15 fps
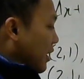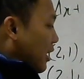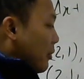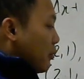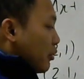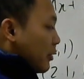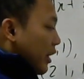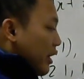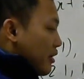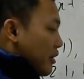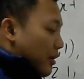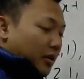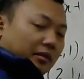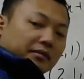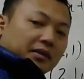
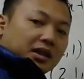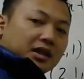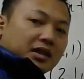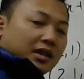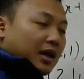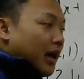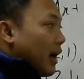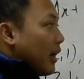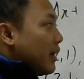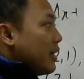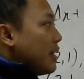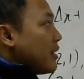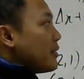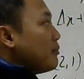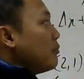computation of this guy
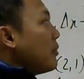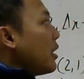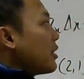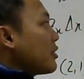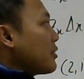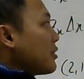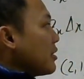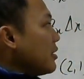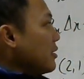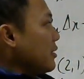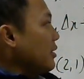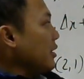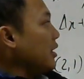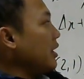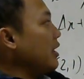is much
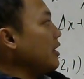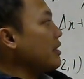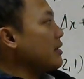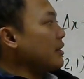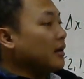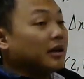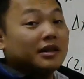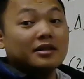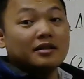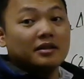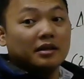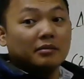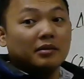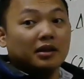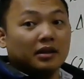easier and
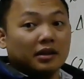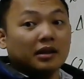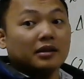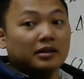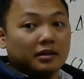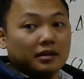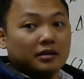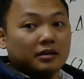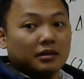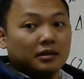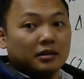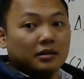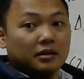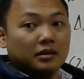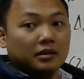similar than this.
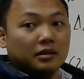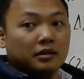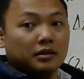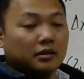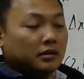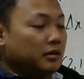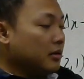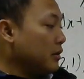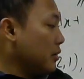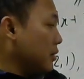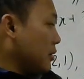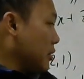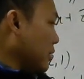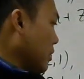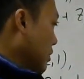
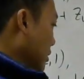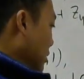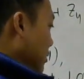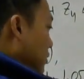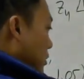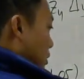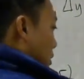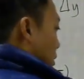So